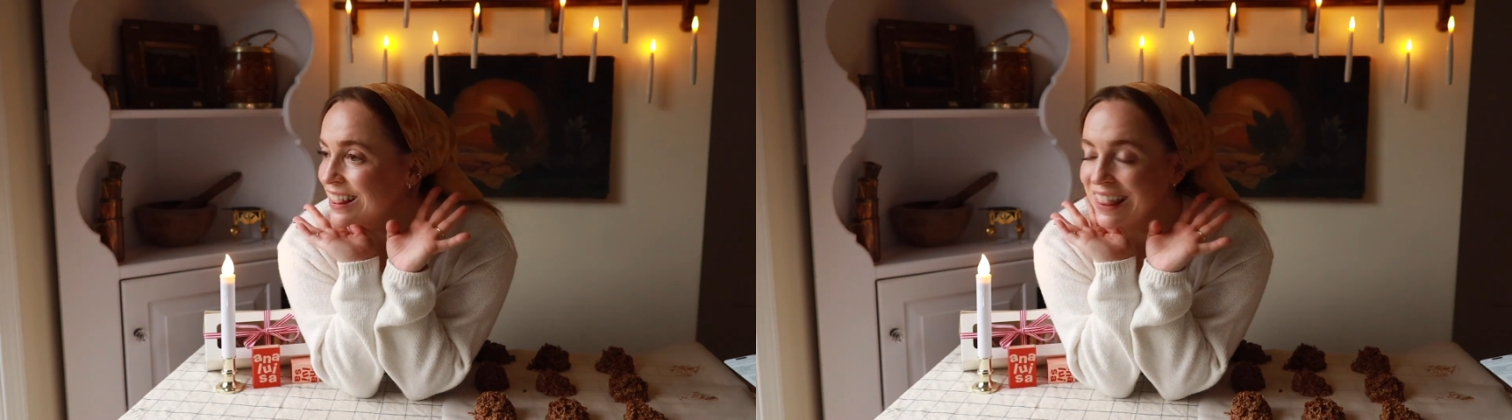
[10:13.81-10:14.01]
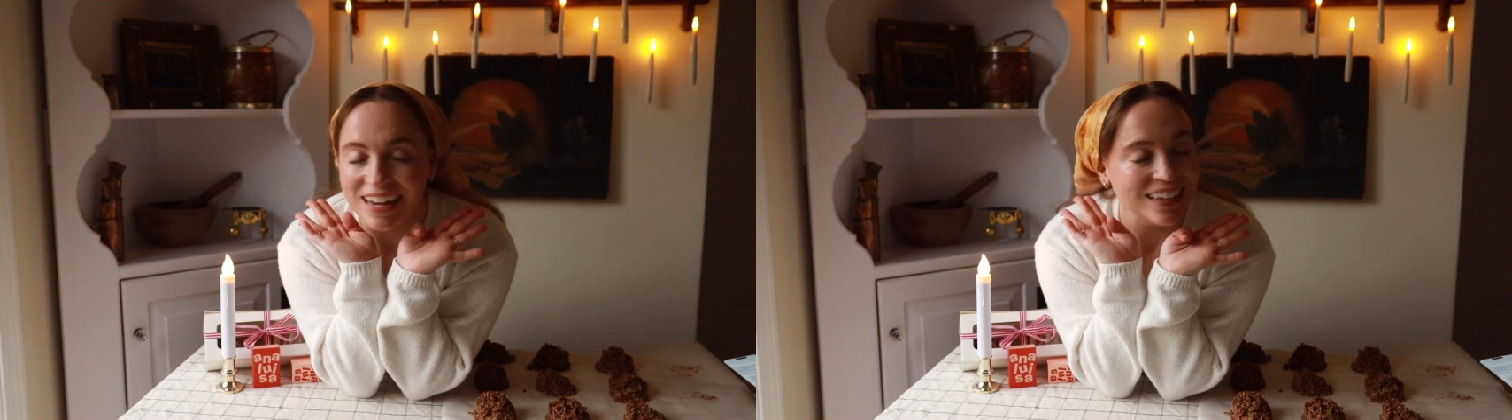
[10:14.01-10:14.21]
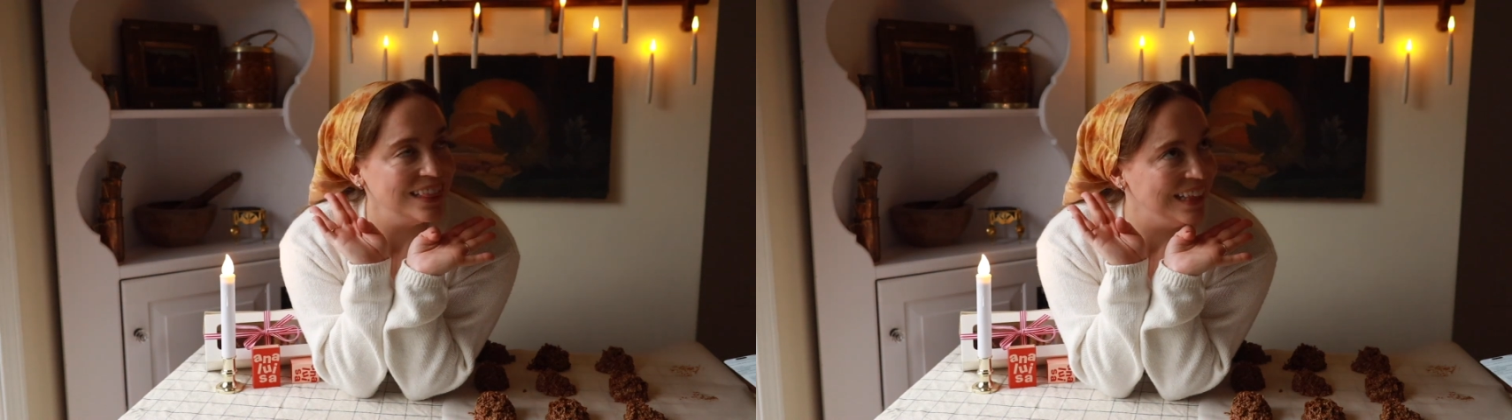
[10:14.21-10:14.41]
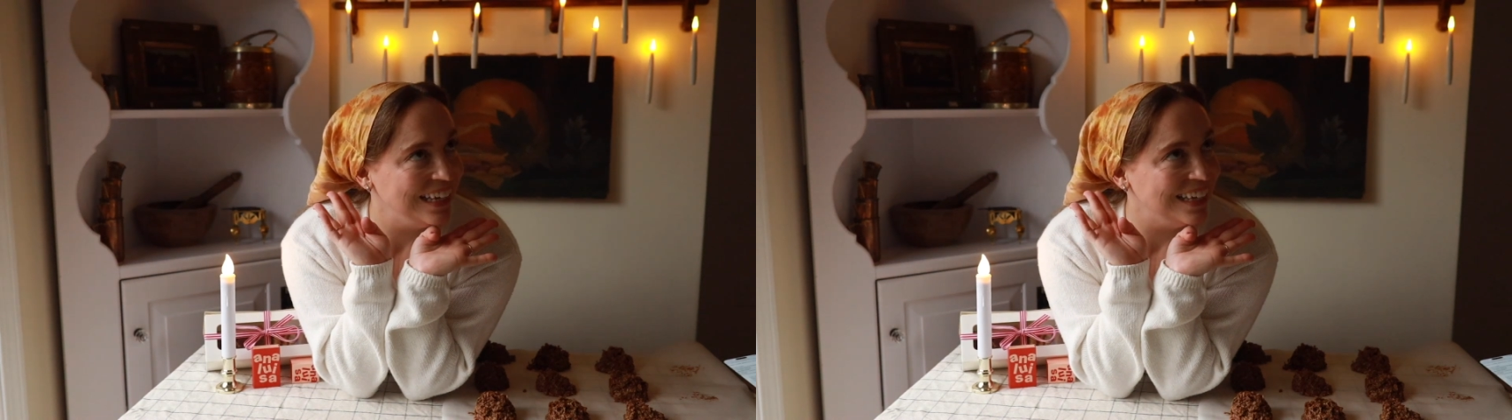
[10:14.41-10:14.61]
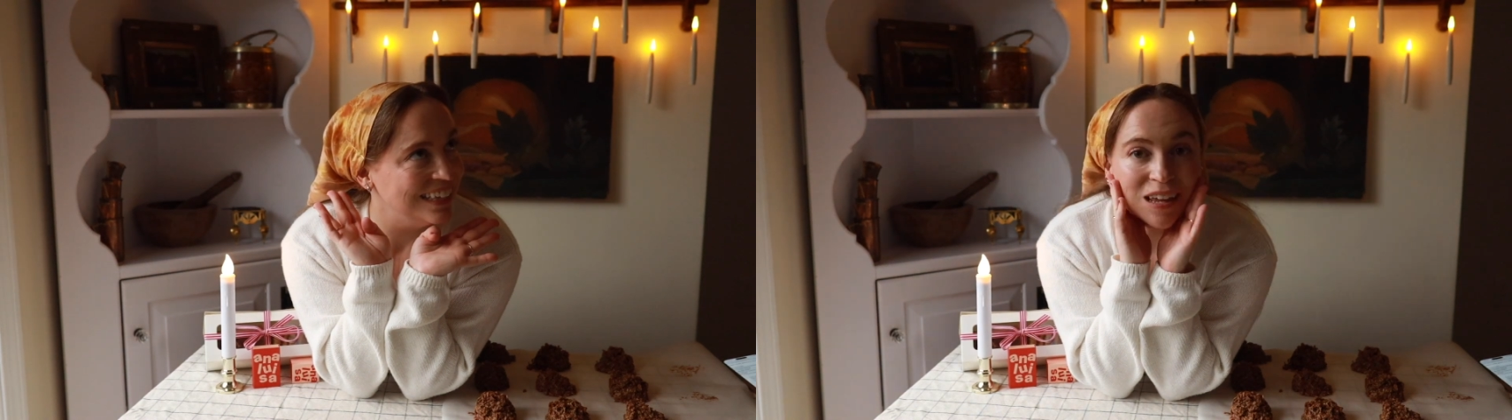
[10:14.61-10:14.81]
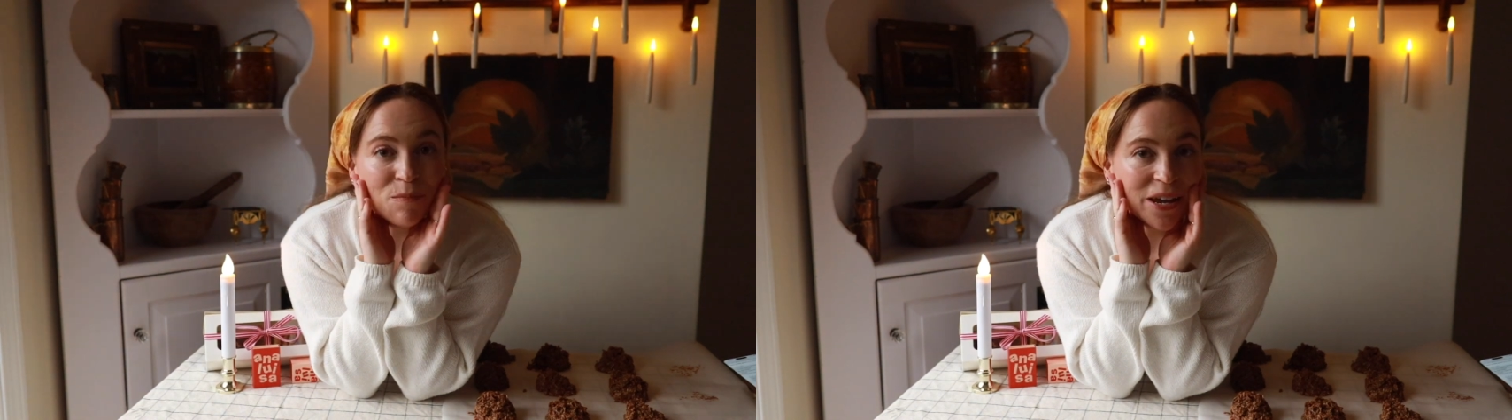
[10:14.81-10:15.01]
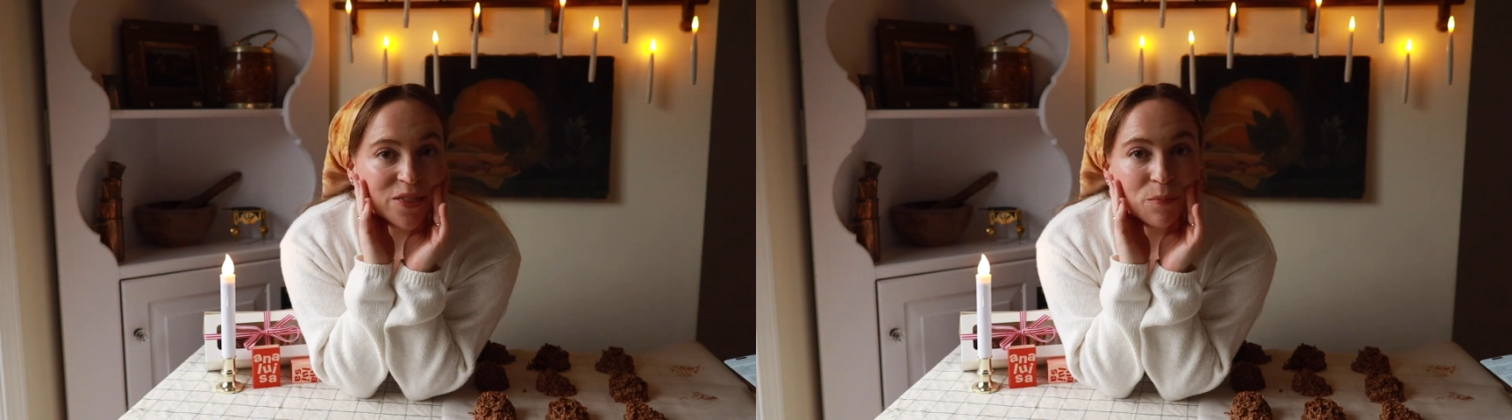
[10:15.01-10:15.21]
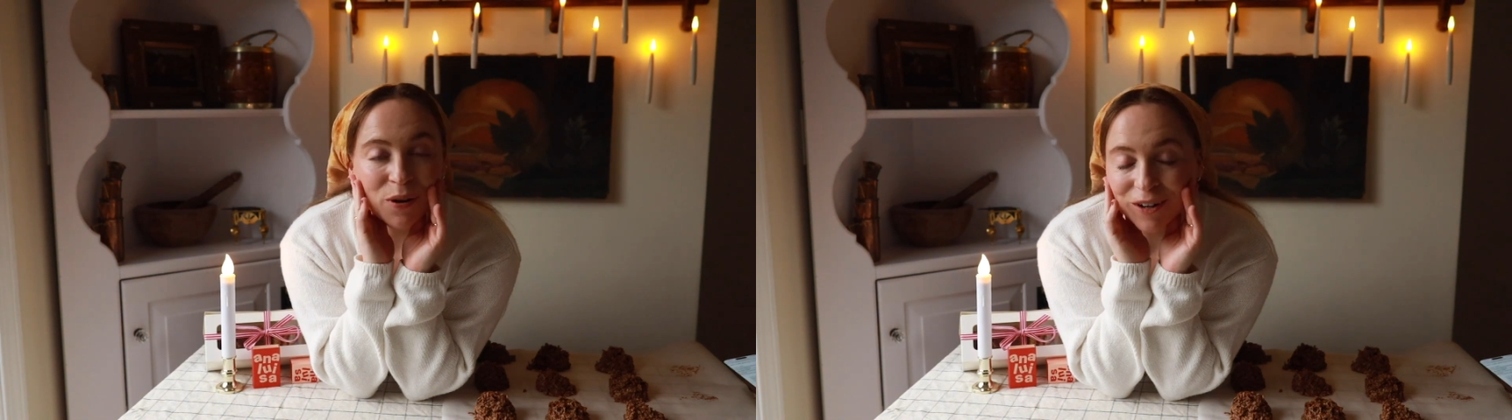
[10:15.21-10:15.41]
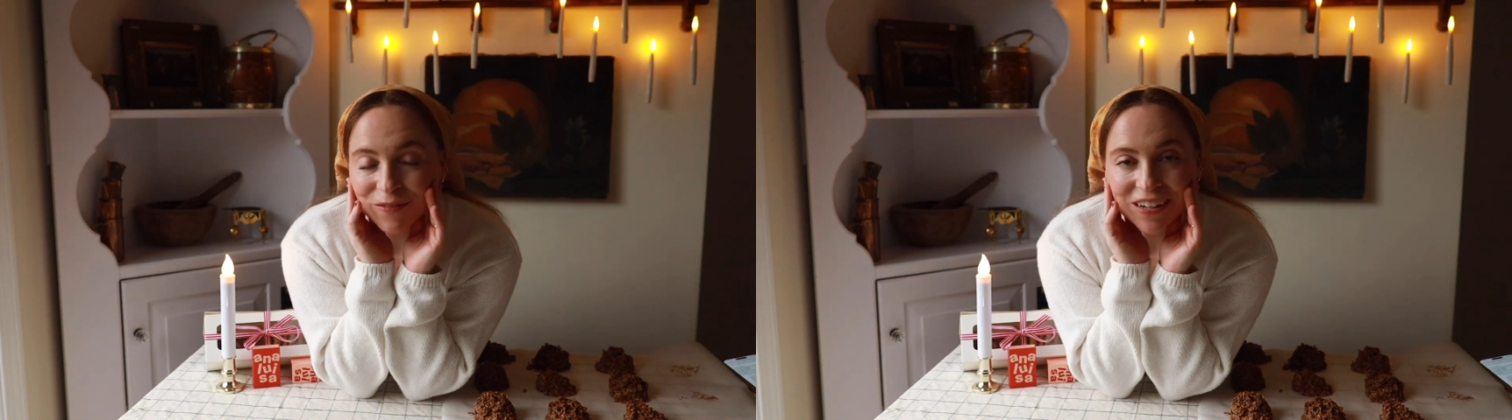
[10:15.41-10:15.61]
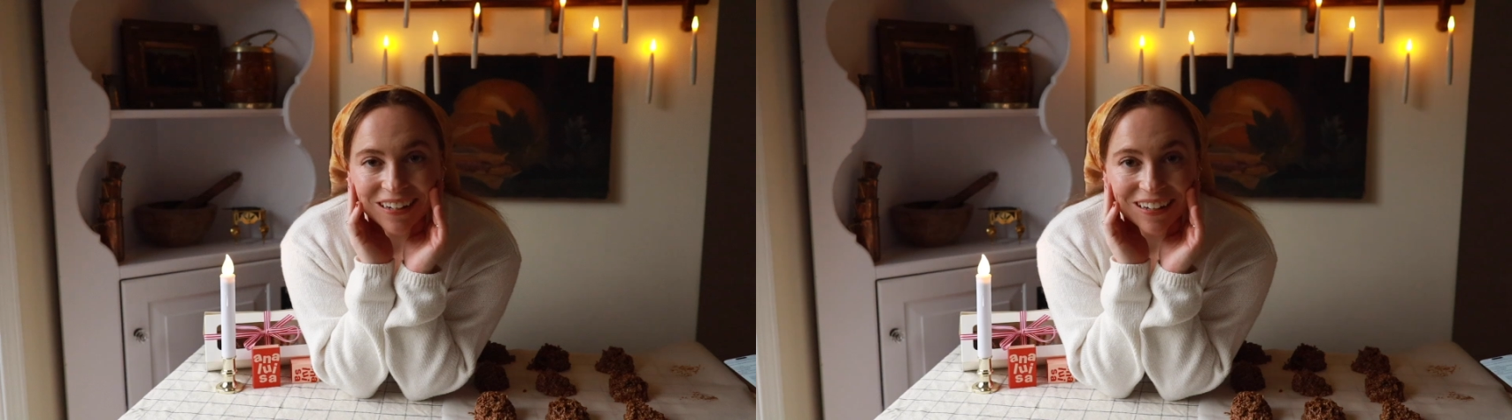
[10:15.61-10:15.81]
like these that make the perfect